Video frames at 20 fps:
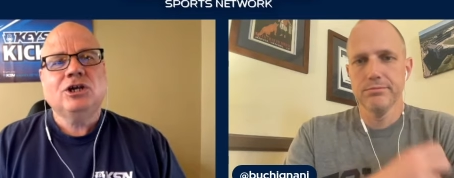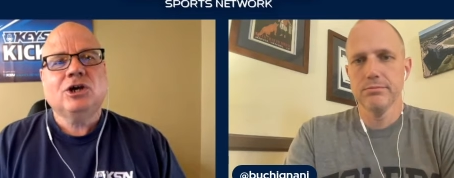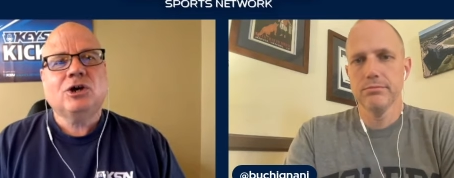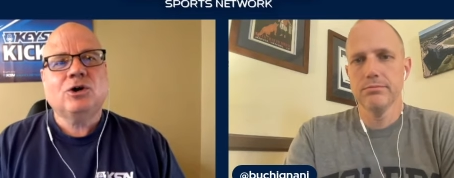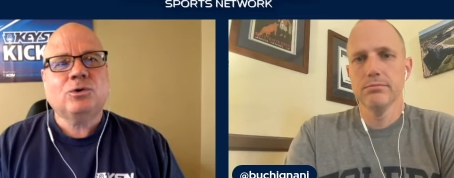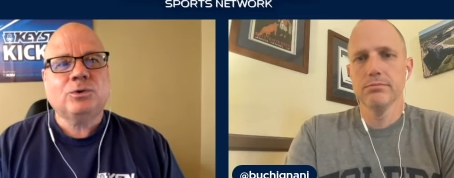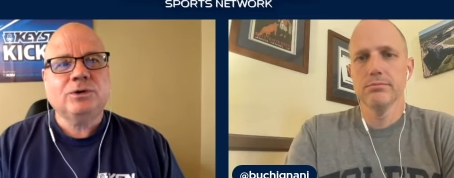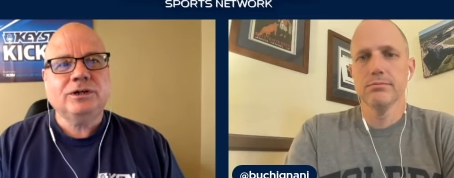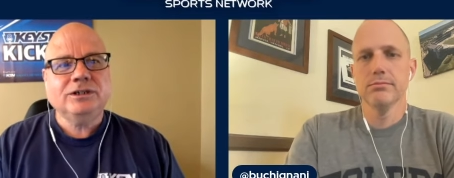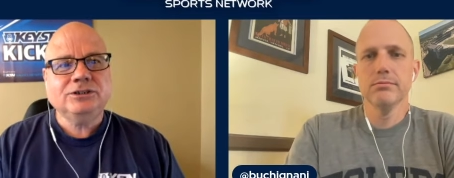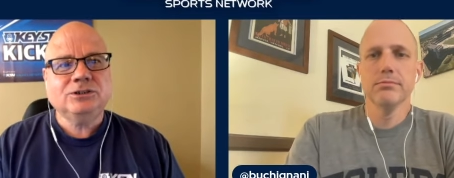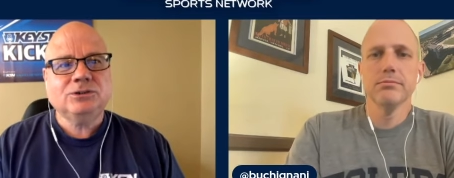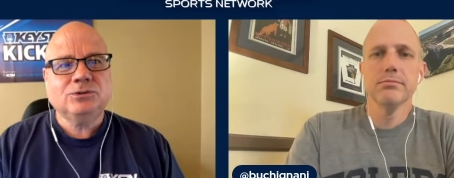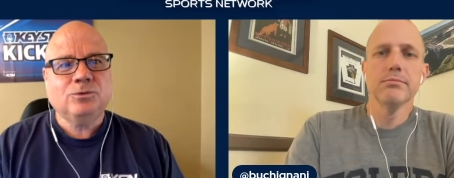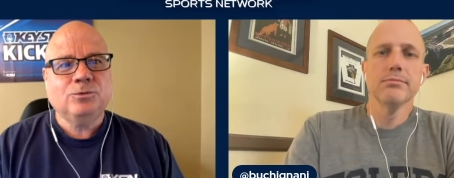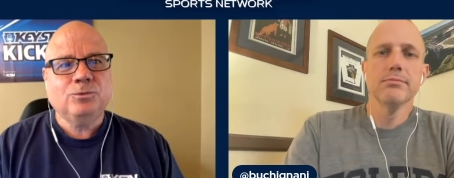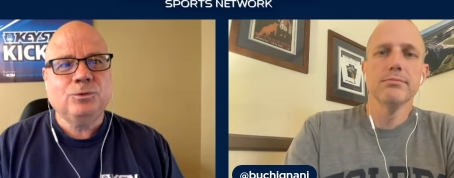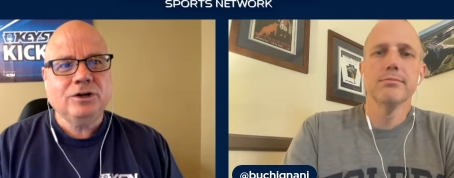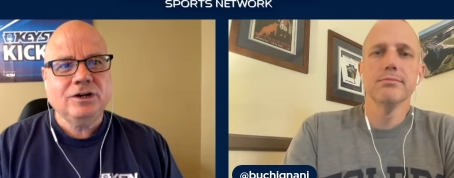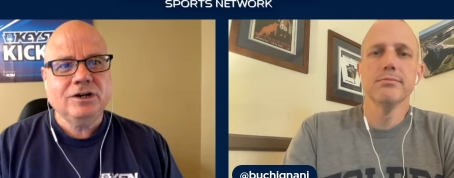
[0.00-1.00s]
Speaker 1: Chris,
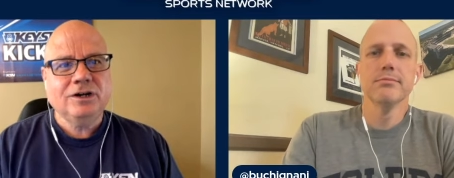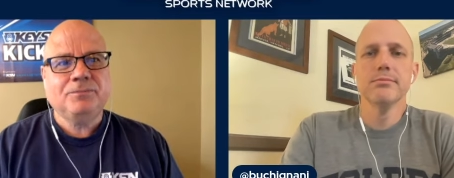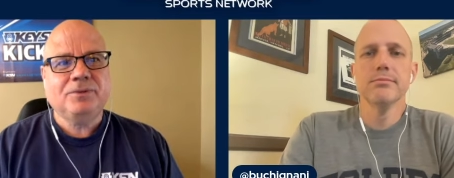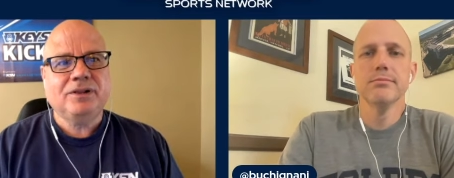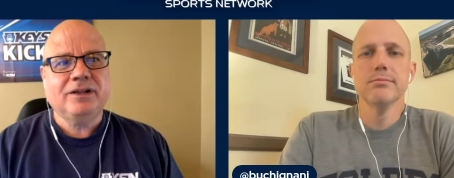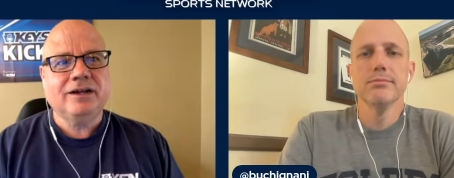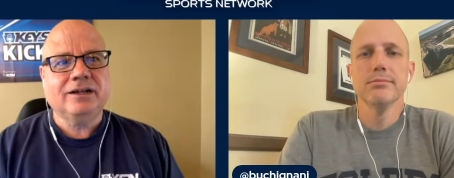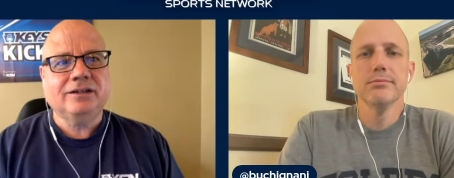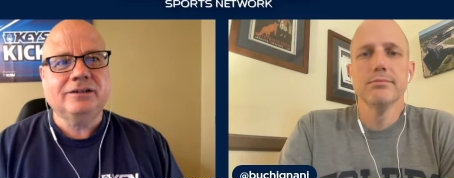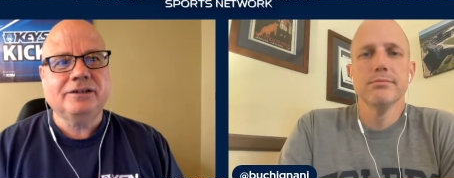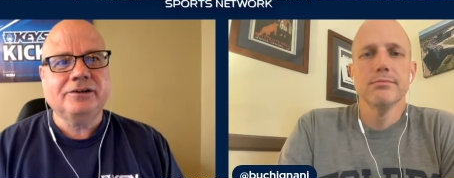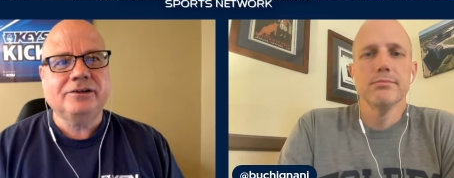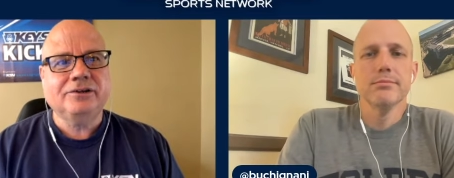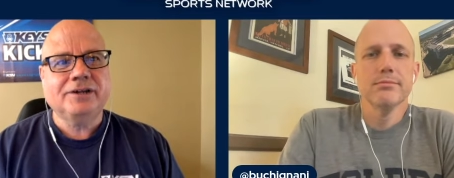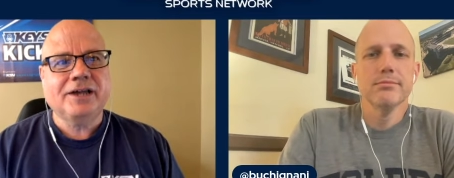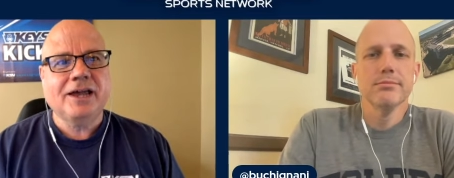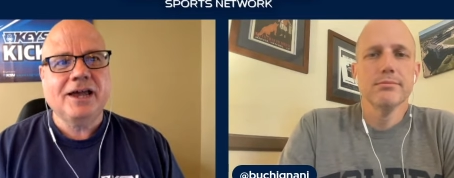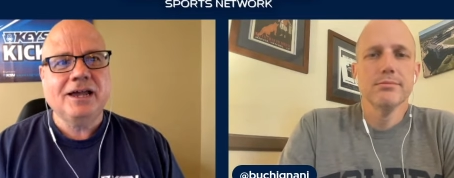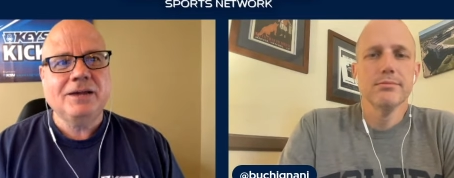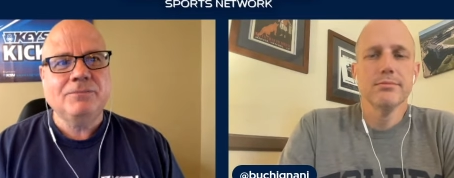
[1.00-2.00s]
we're going to play a little
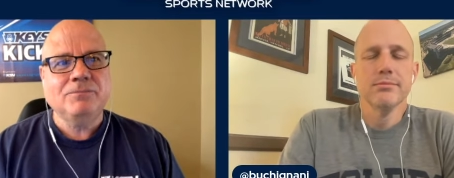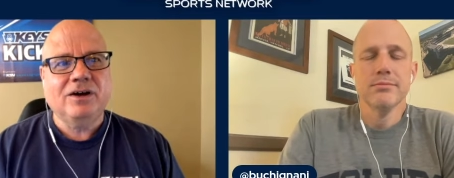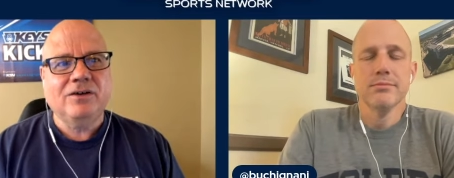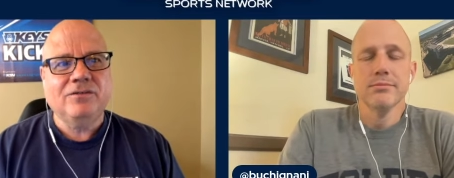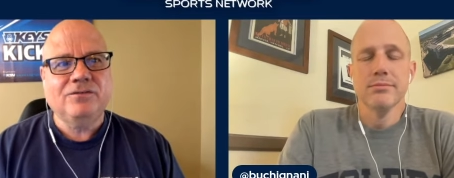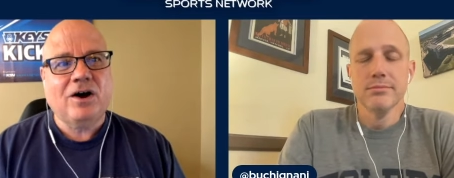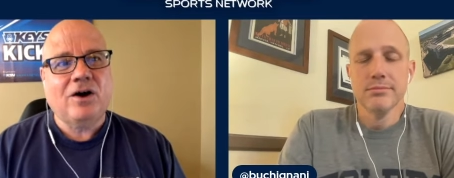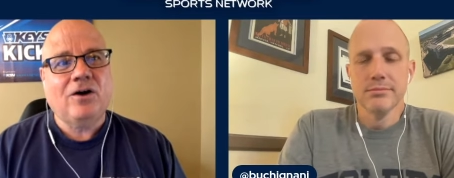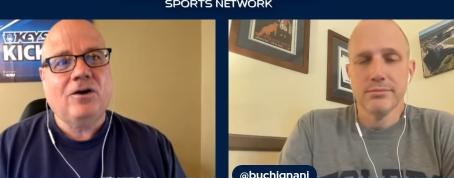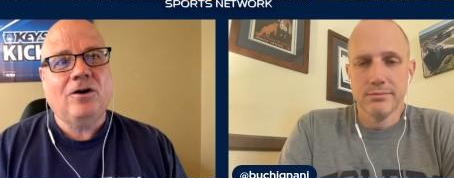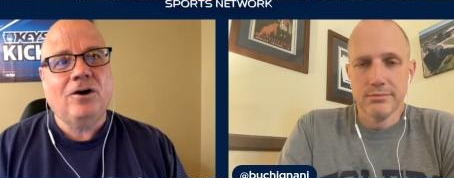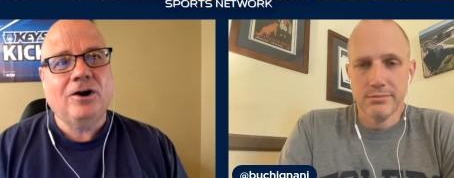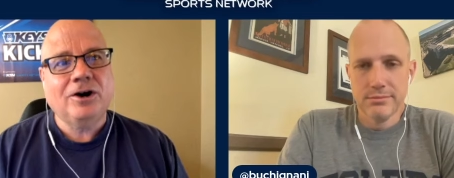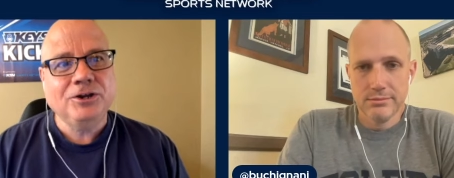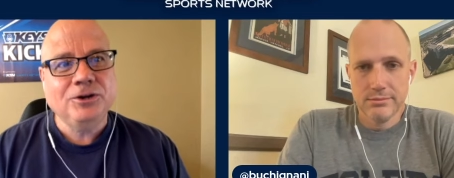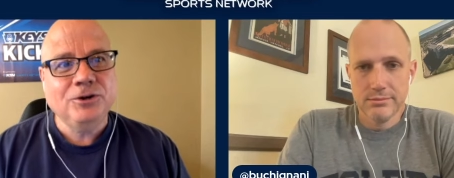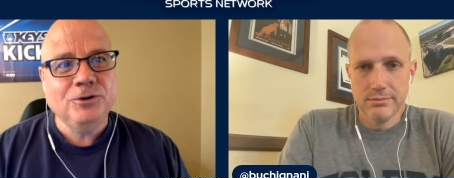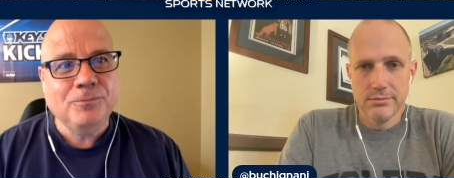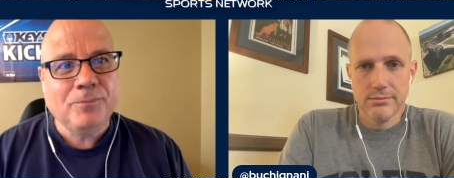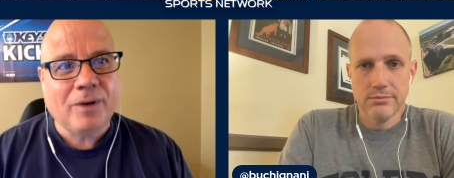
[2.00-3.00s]
game of Are
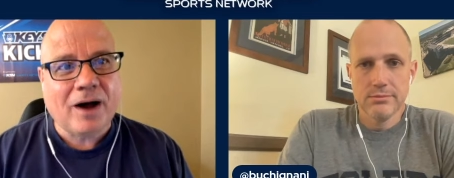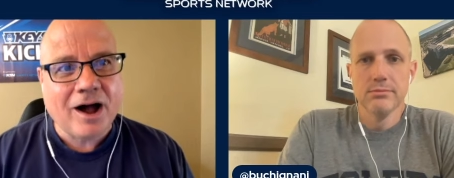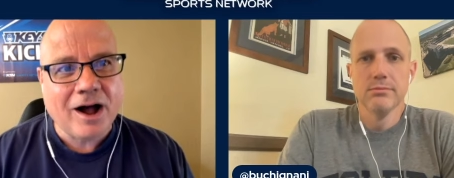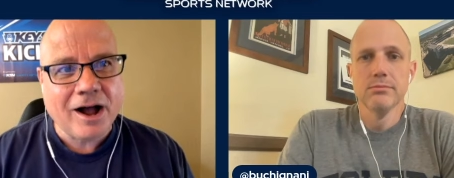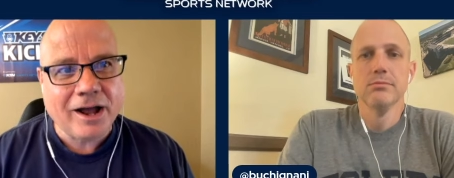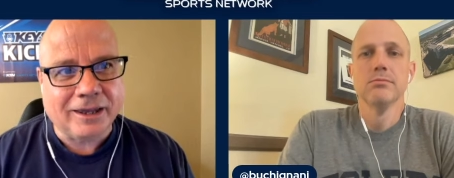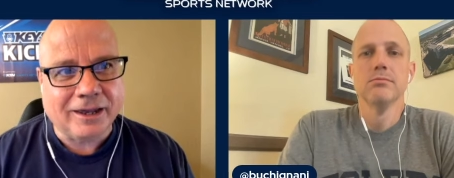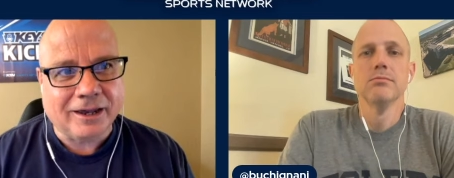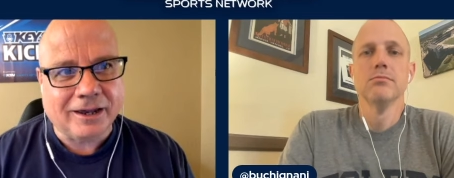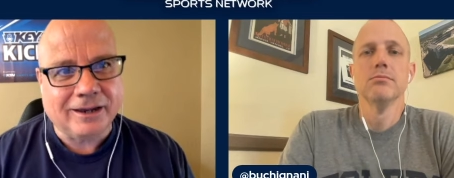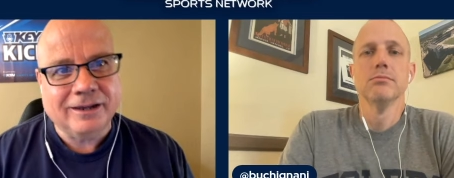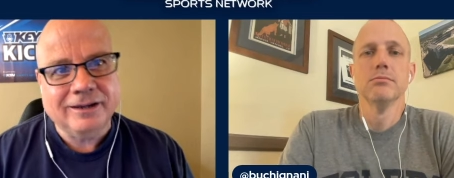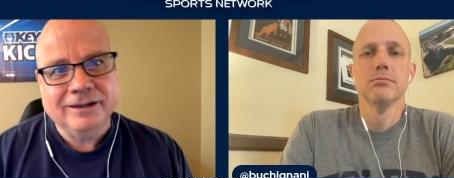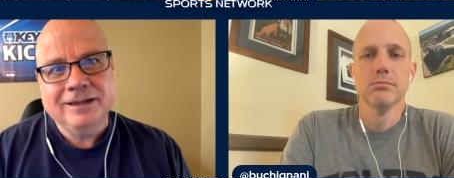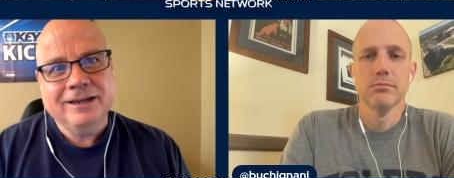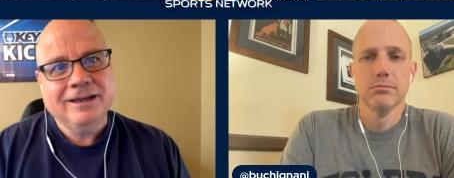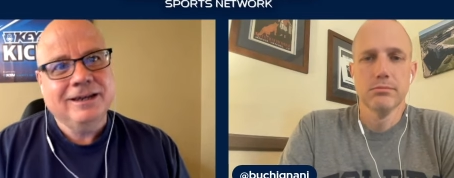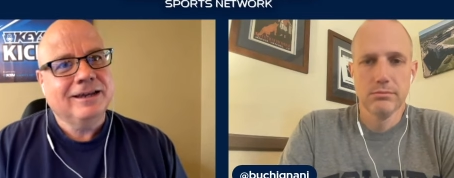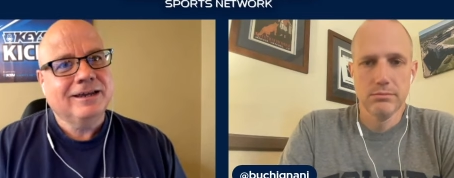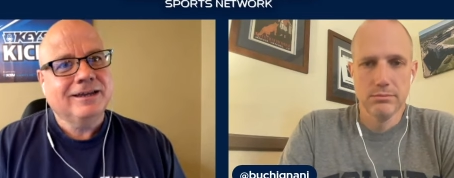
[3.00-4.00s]
You Buying?
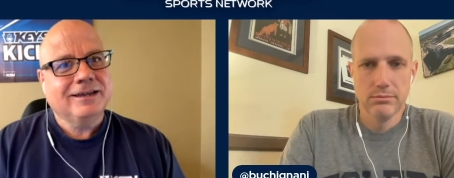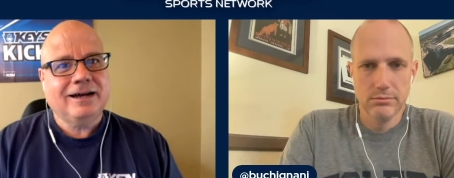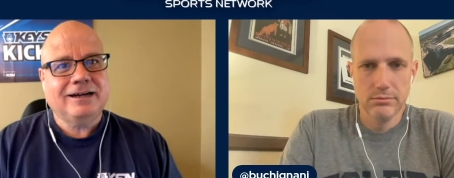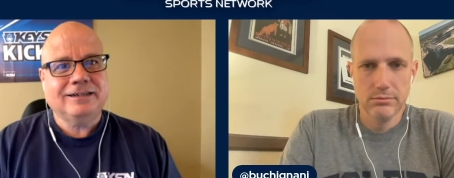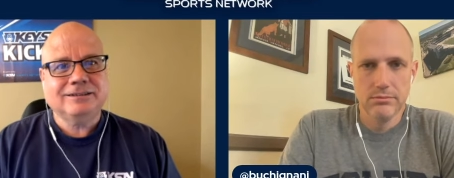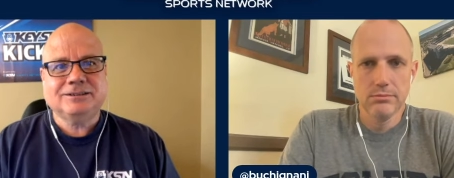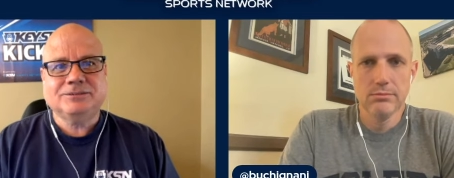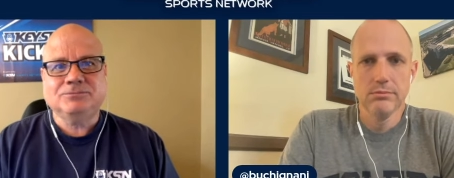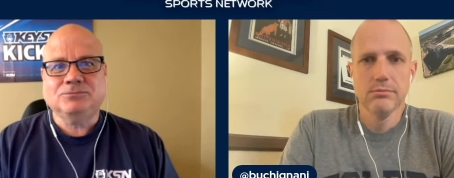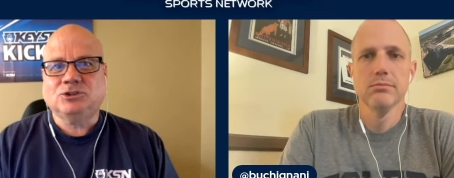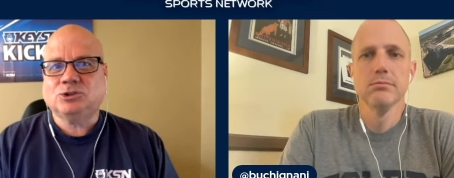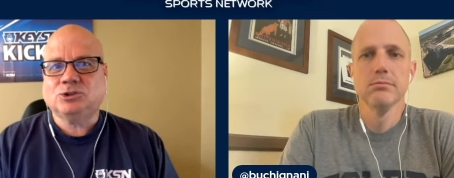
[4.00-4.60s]
Got some